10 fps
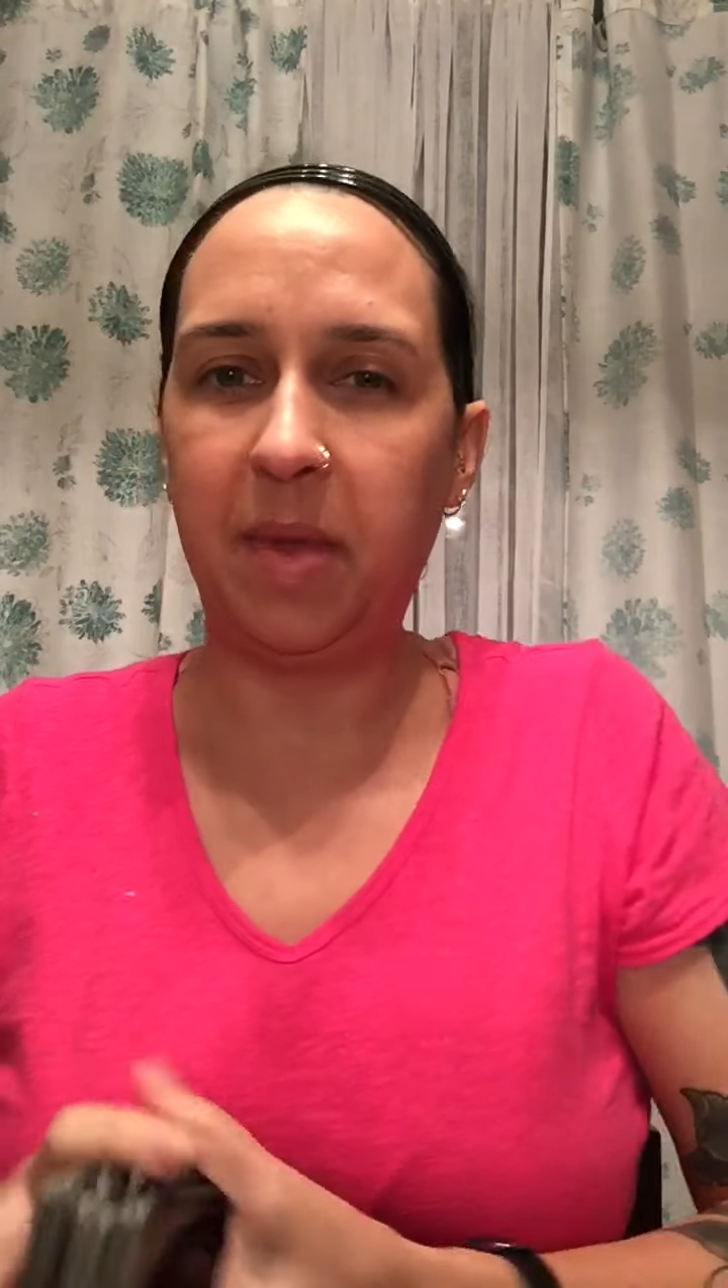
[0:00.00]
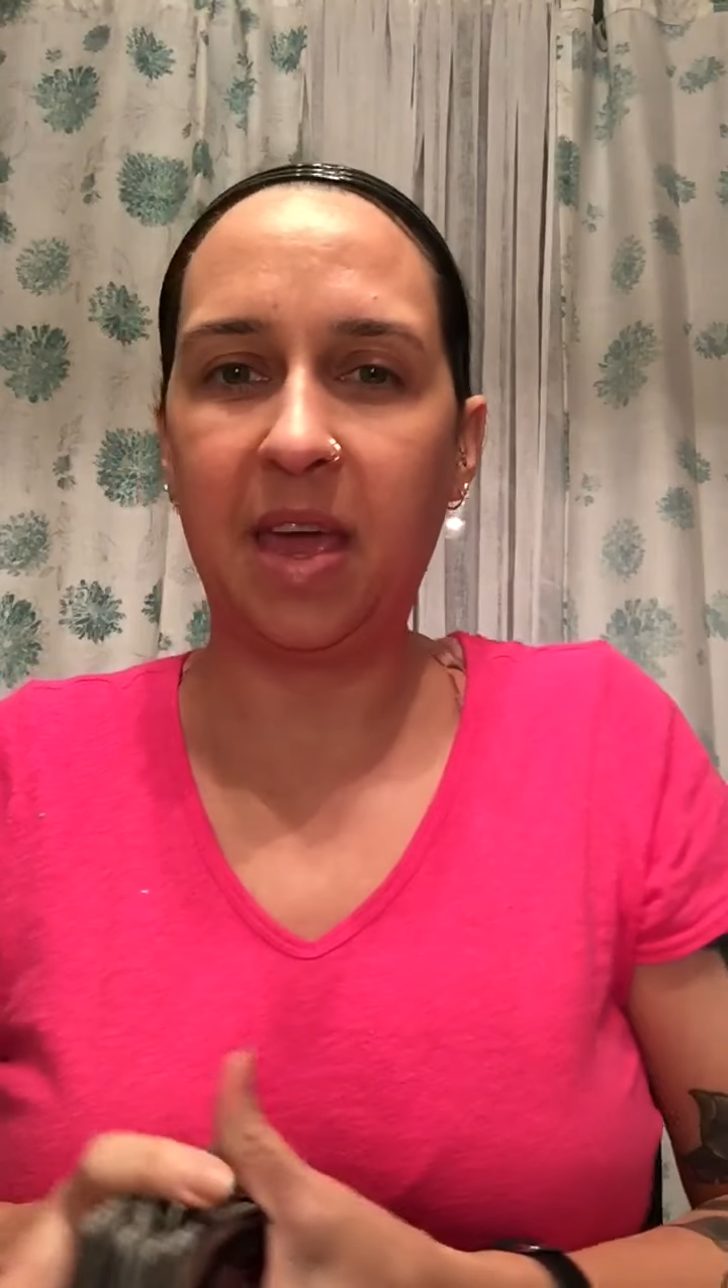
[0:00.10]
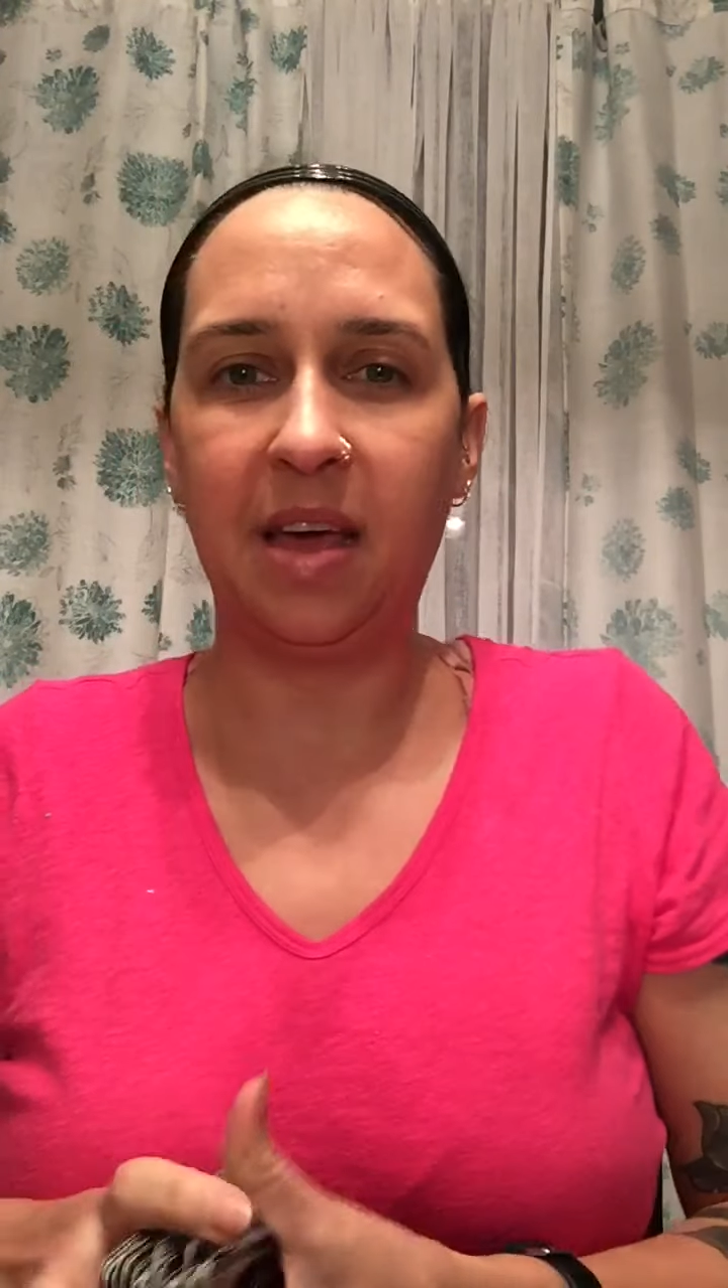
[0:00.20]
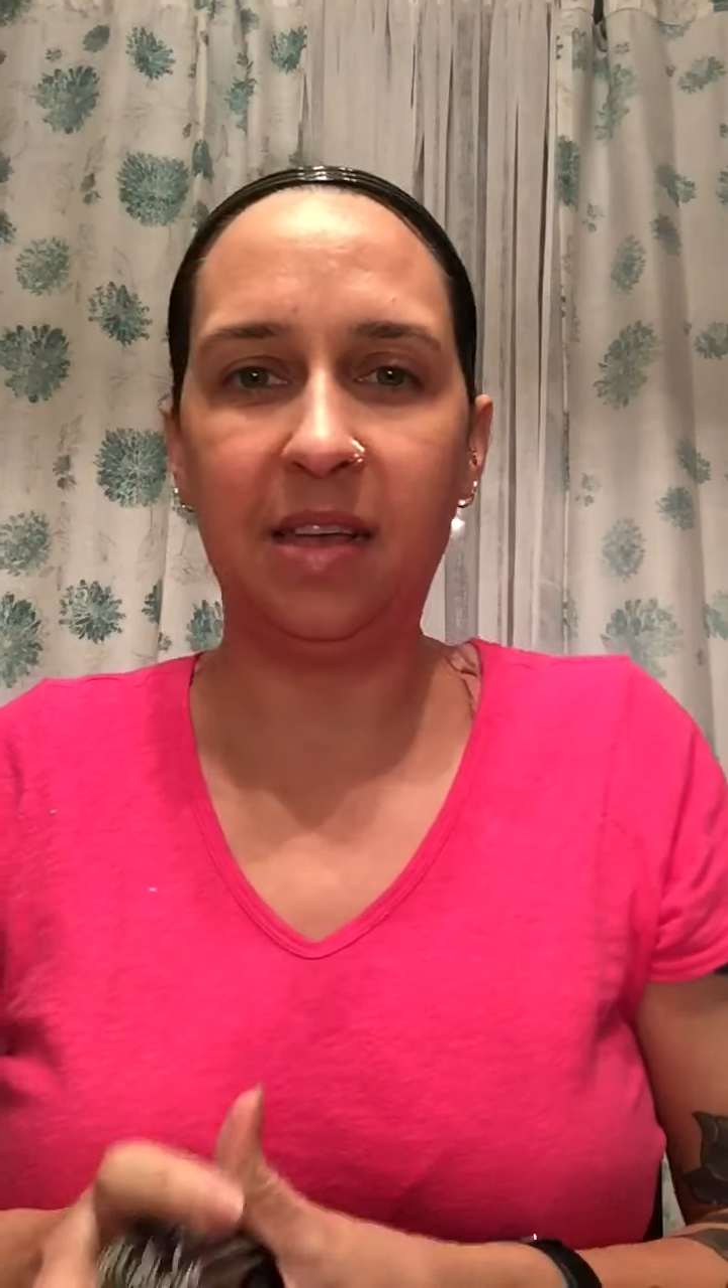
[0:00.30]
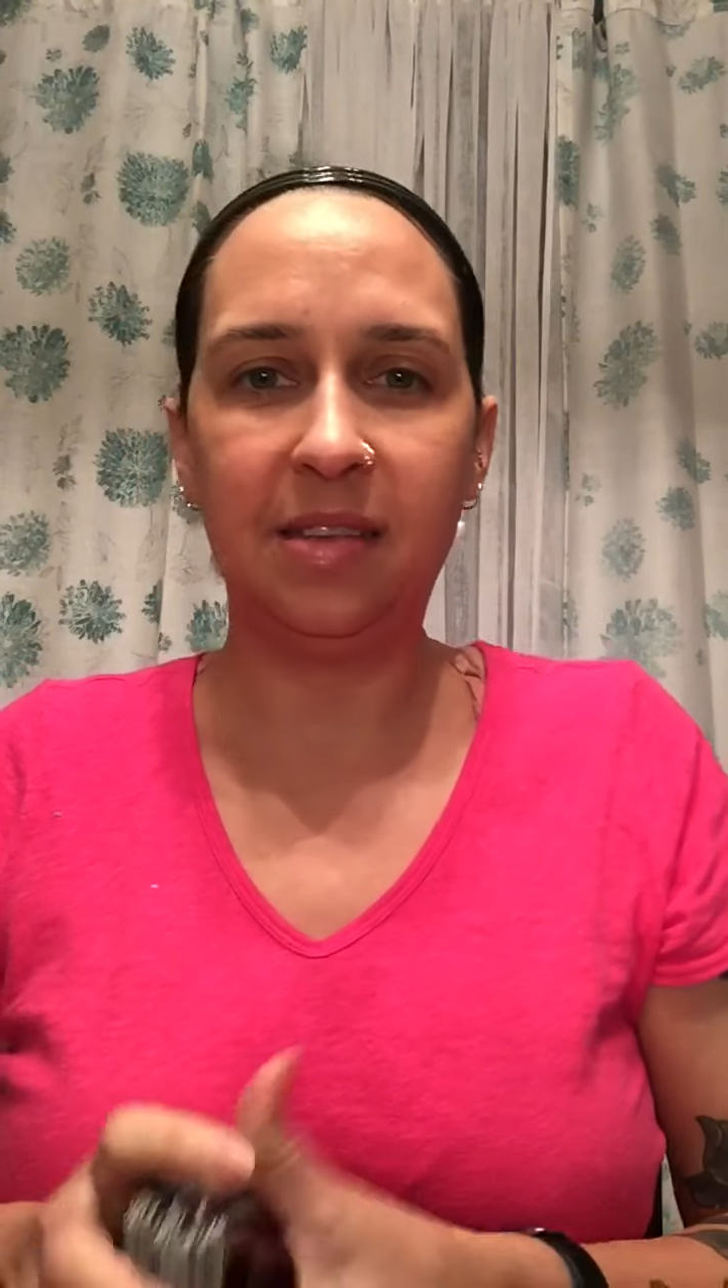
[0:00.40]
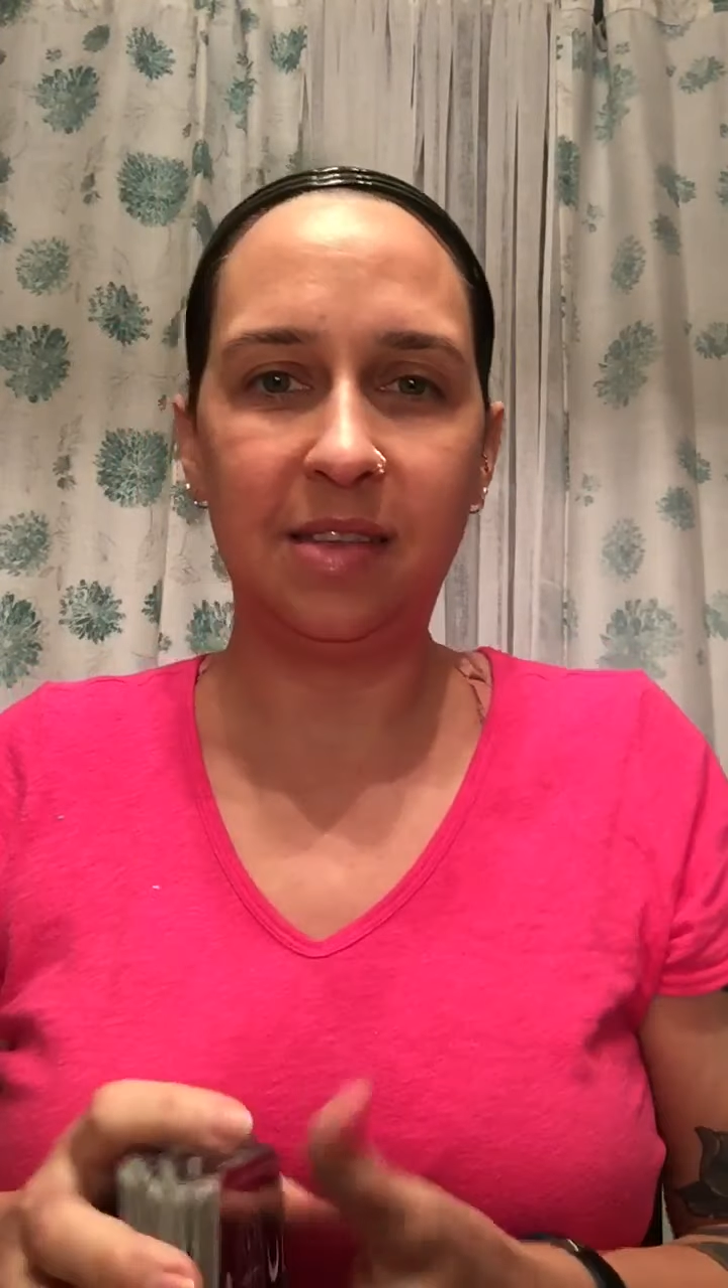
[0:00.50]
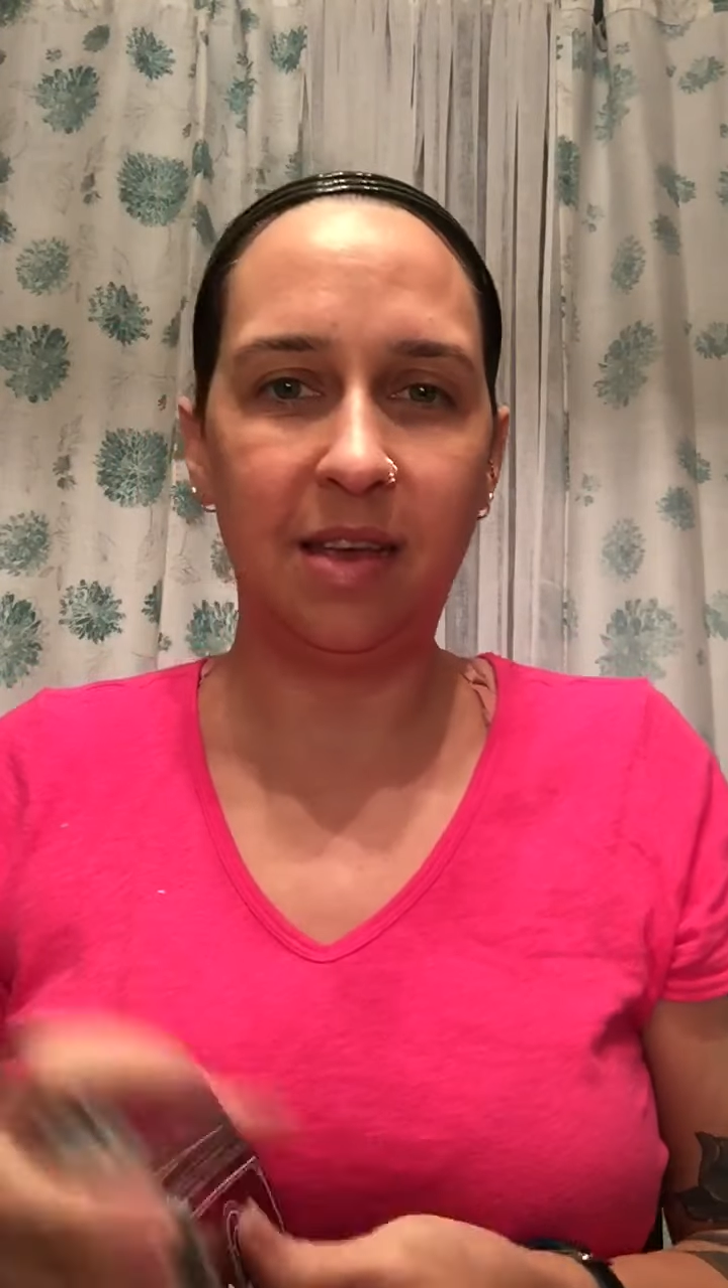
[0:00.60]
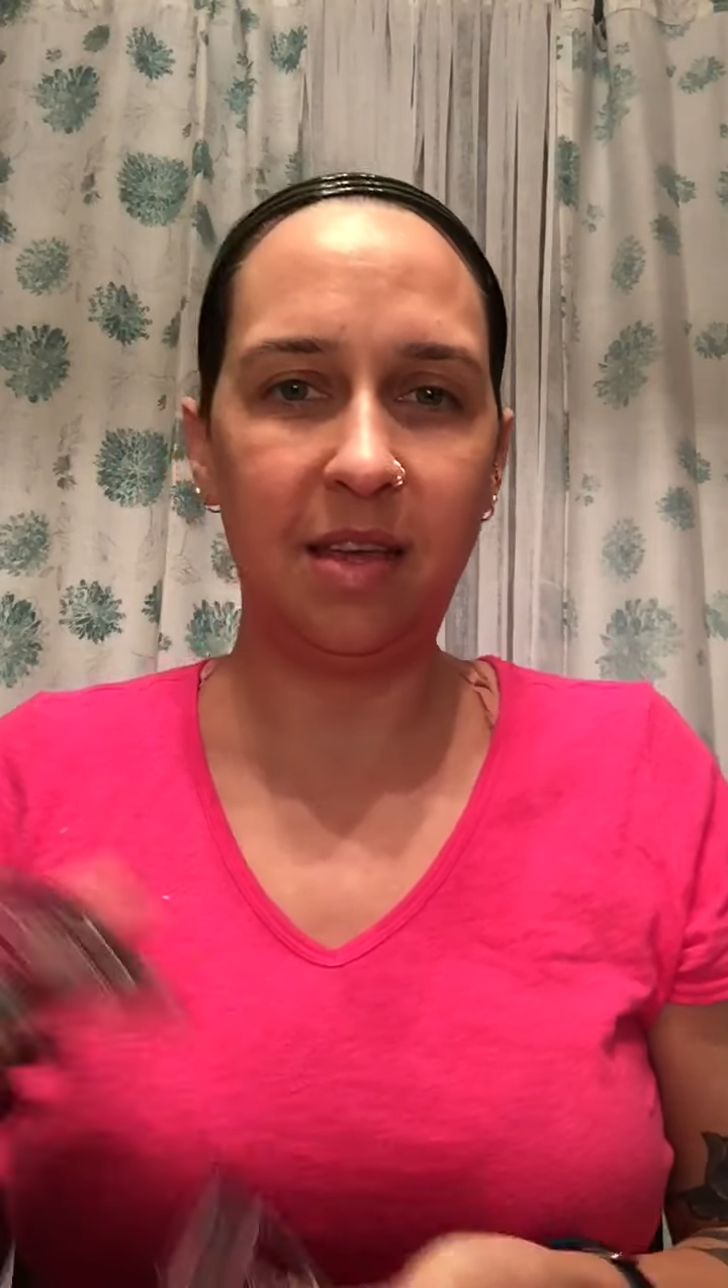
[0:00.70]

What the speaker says: because